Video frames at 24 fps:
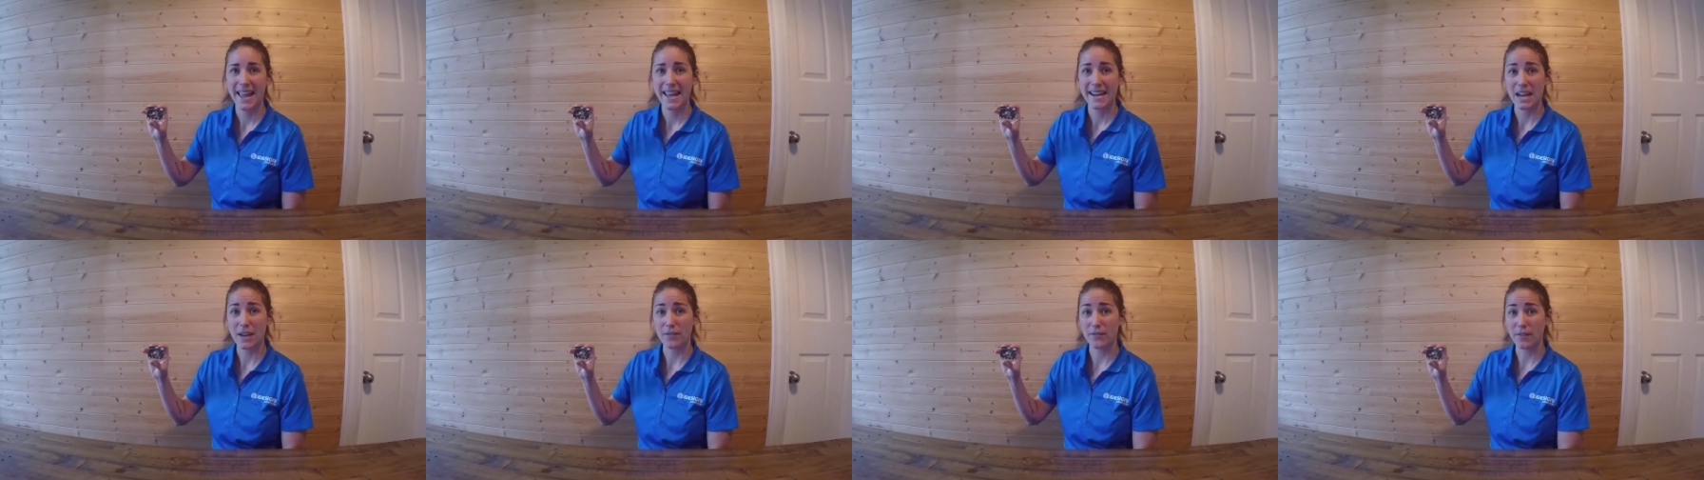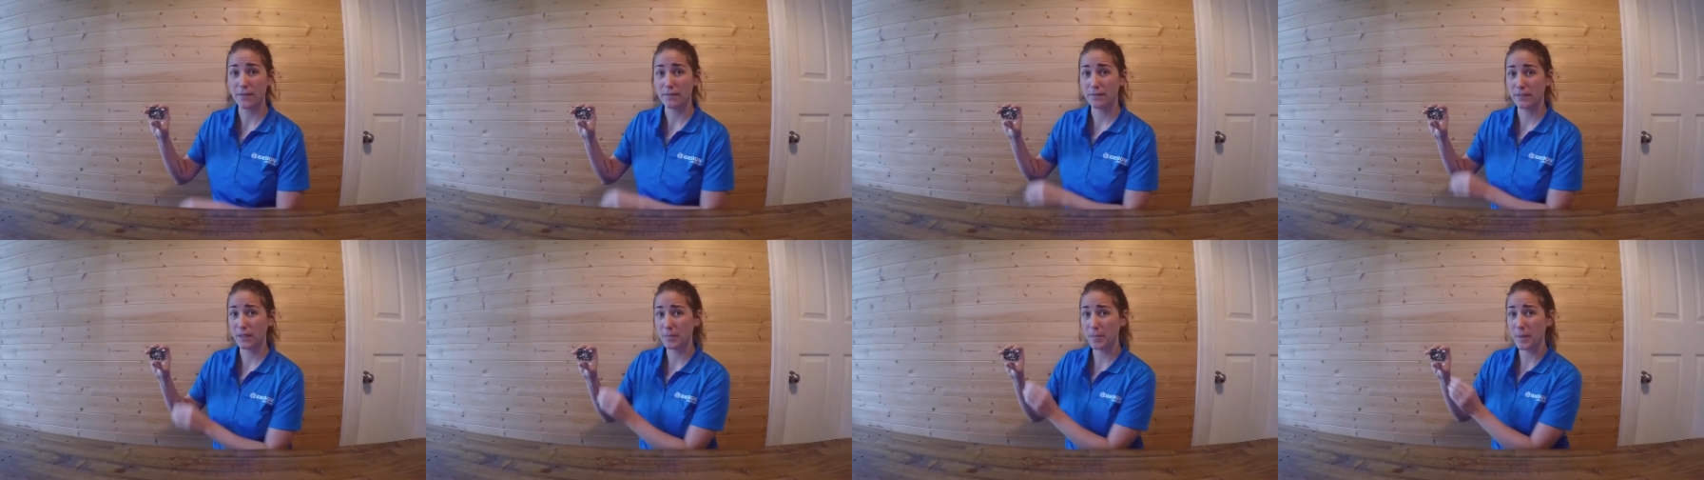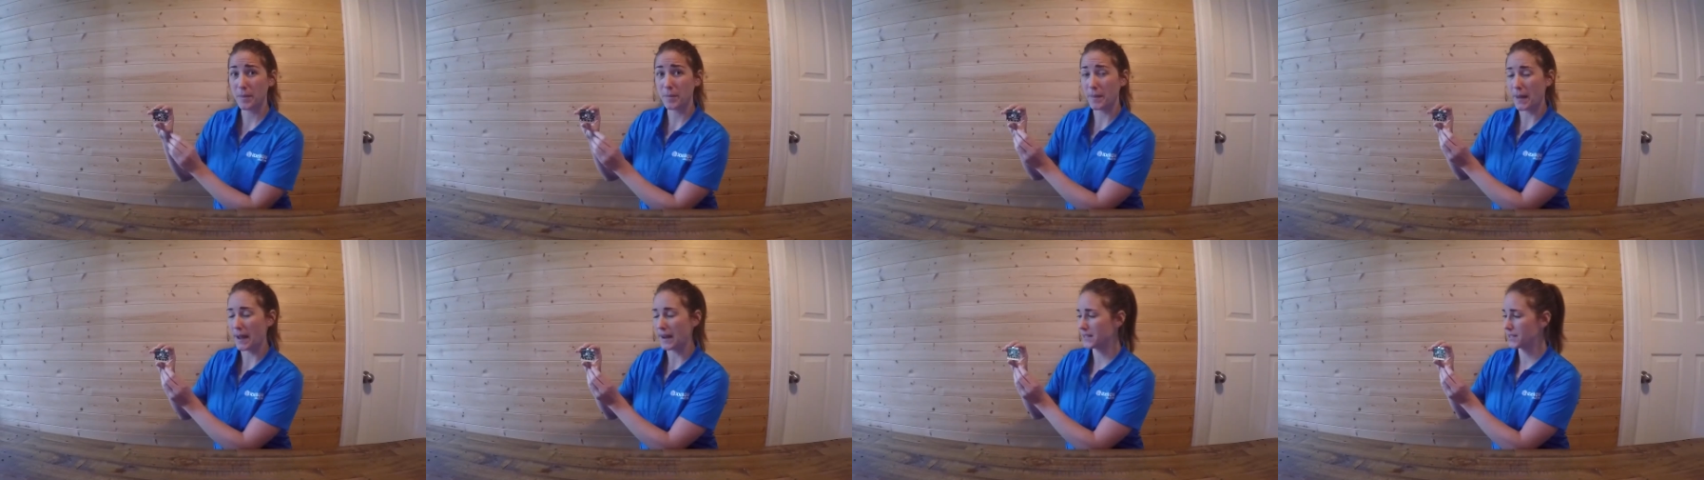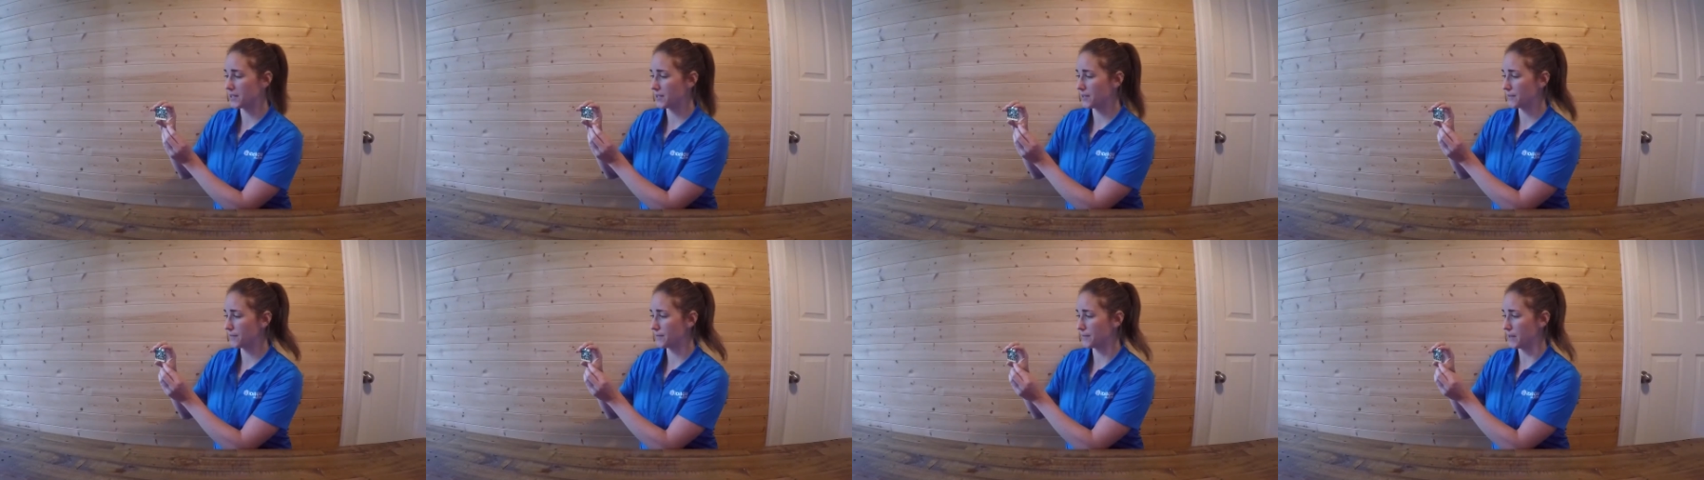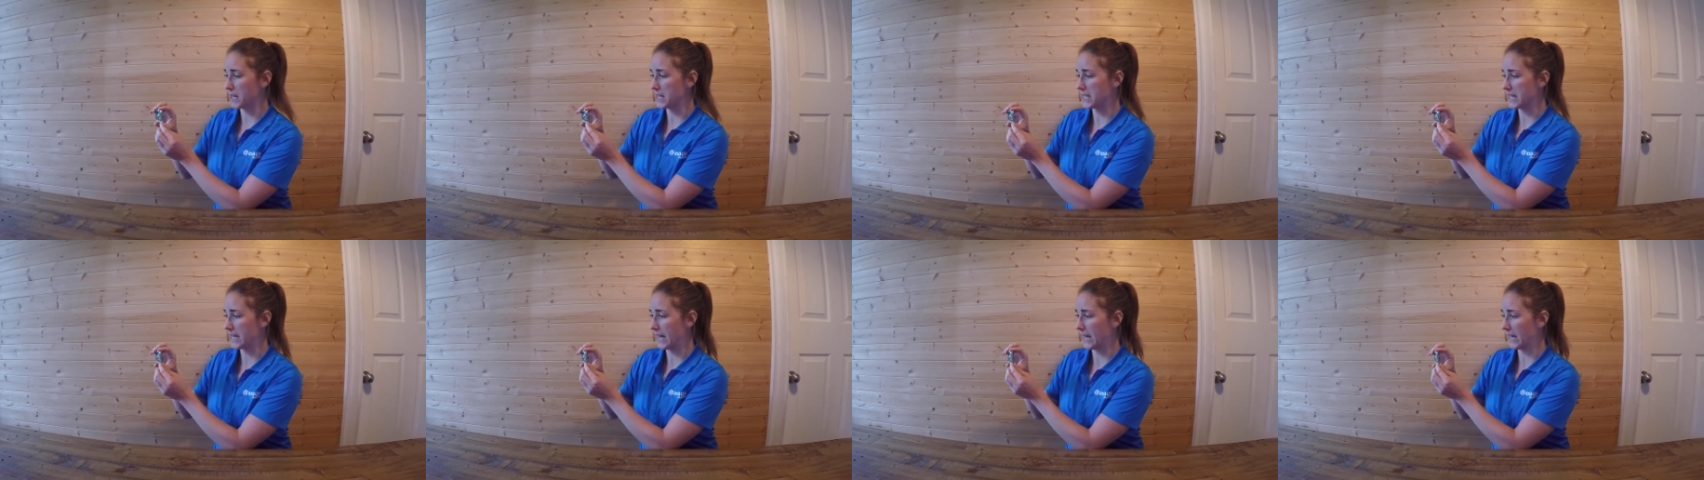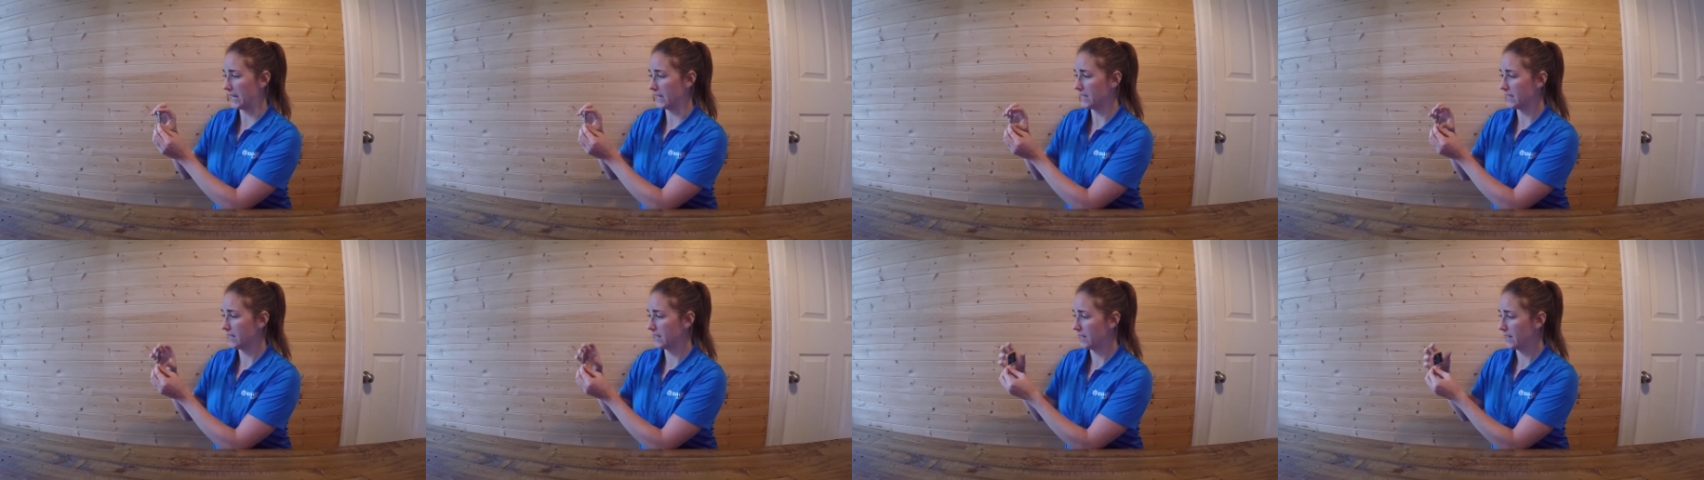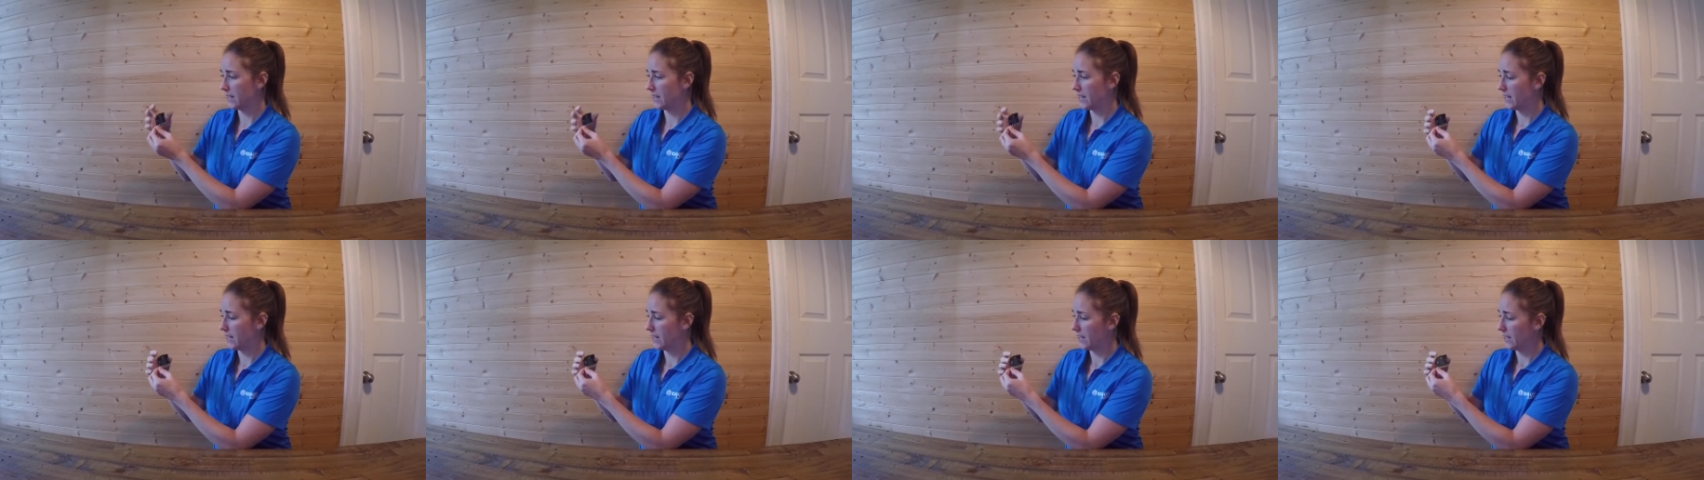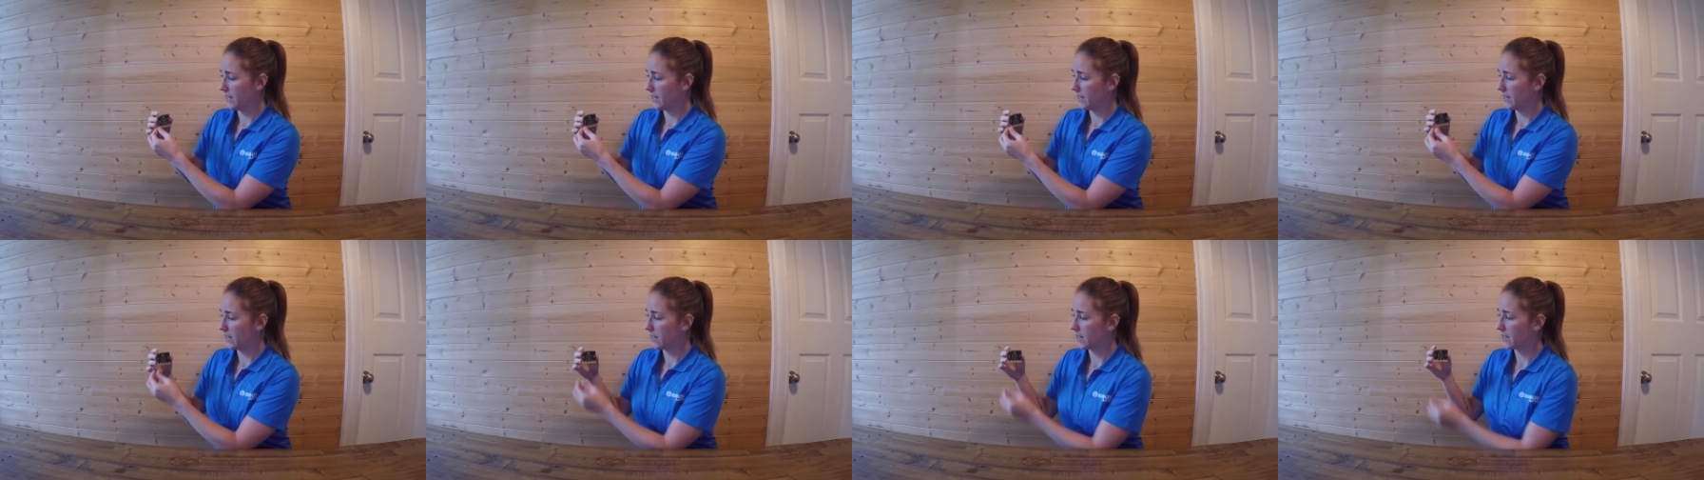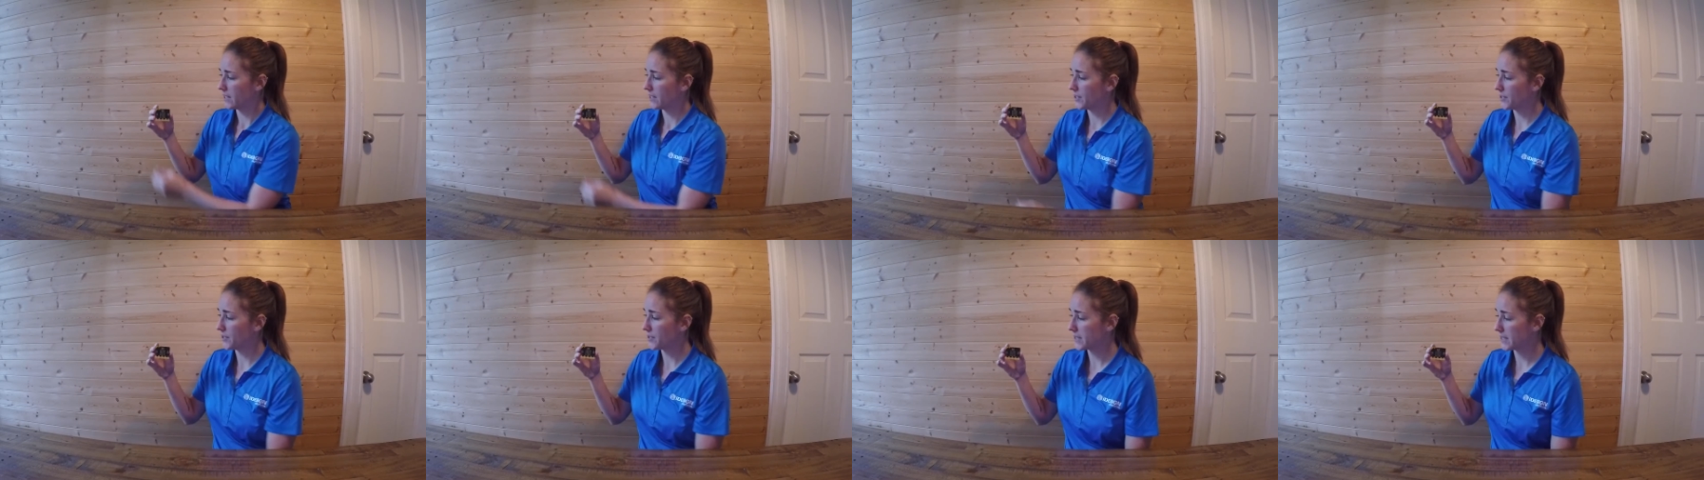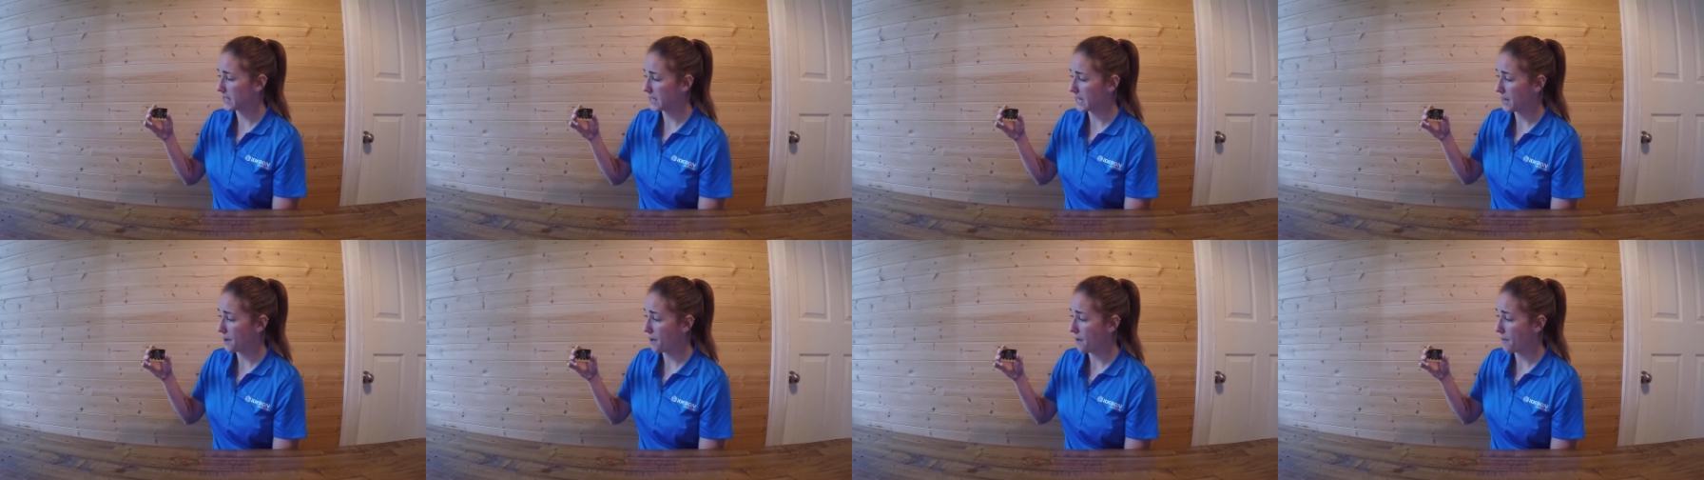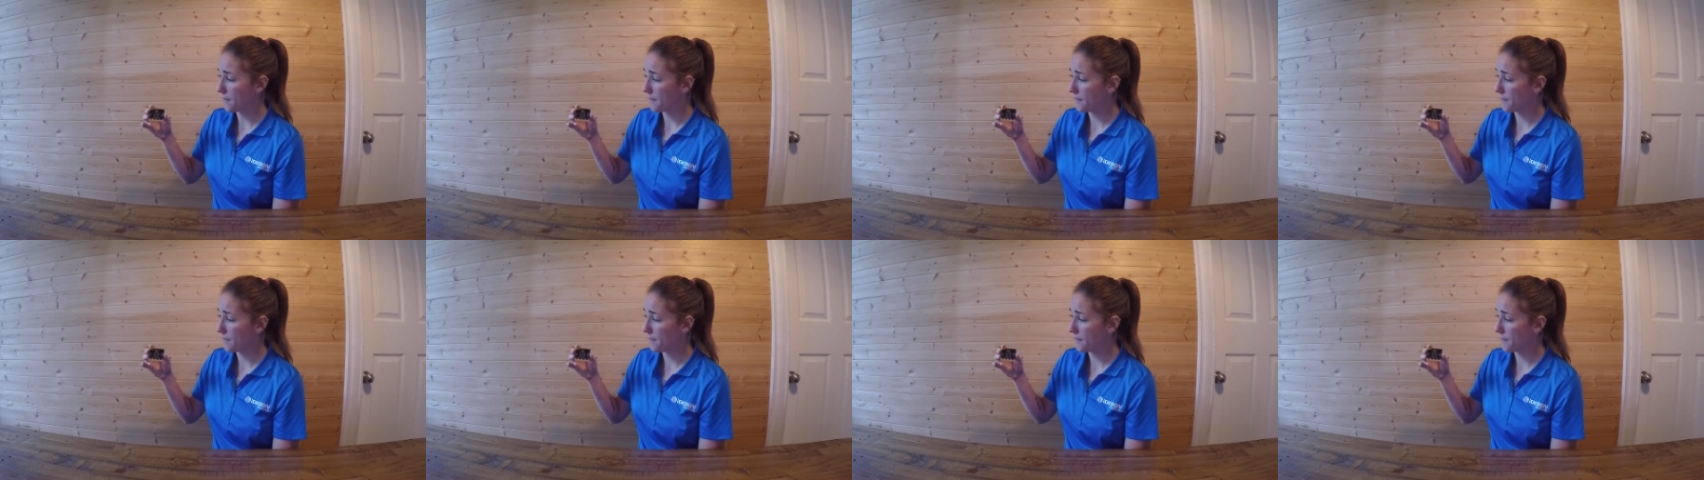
Now if I flip it back to the front here, you'll see